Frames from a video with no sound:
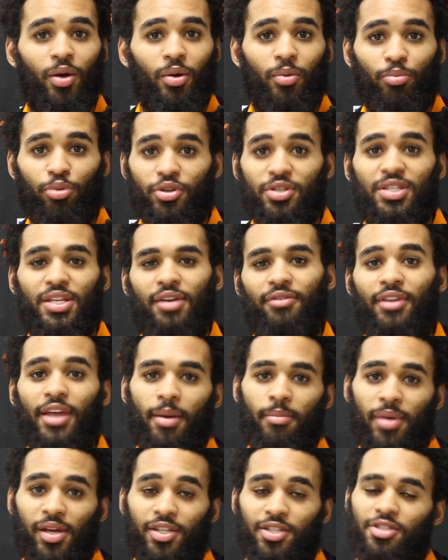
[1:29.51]
perceive that
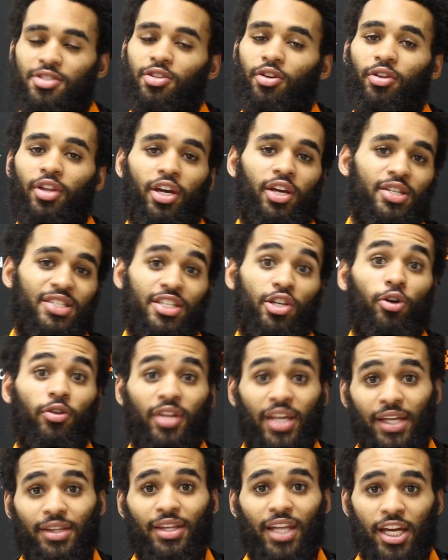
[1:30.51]
message so
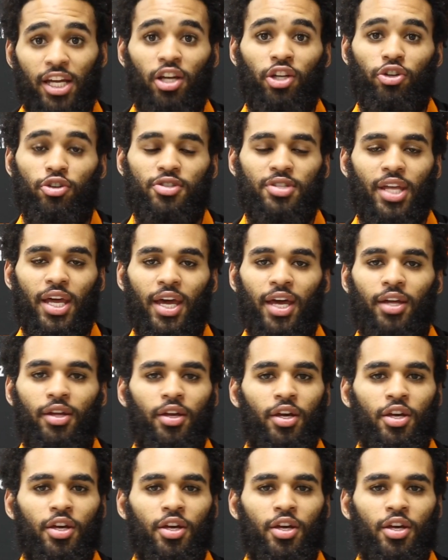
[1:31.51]
that they understand.